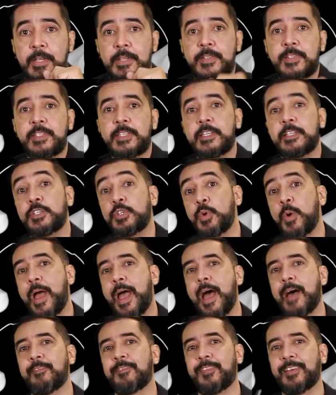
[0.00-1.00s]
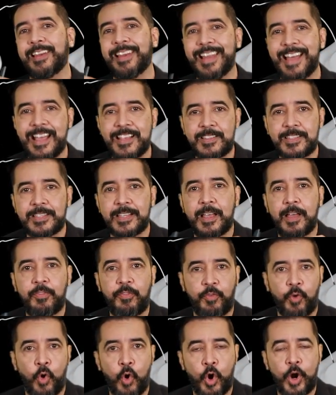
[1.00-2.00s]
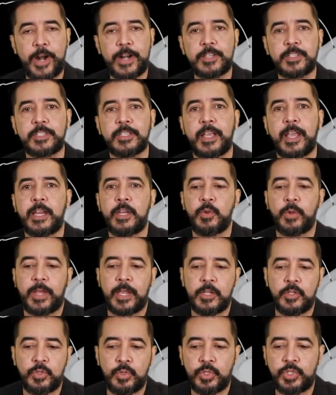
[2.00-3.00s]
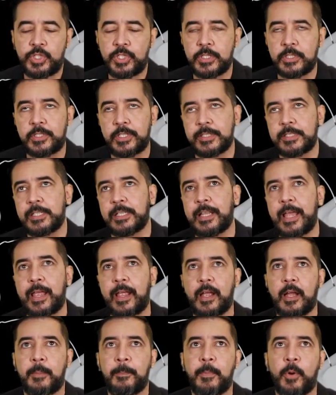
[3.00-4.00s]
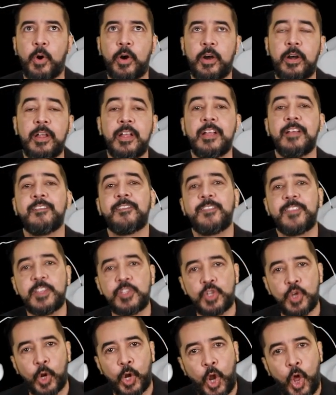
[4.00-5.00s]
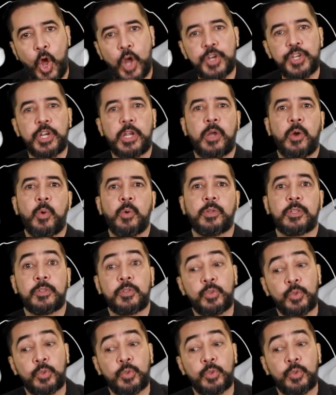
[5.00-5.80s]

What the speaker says: Since you have less force and you can do just like a more physiological,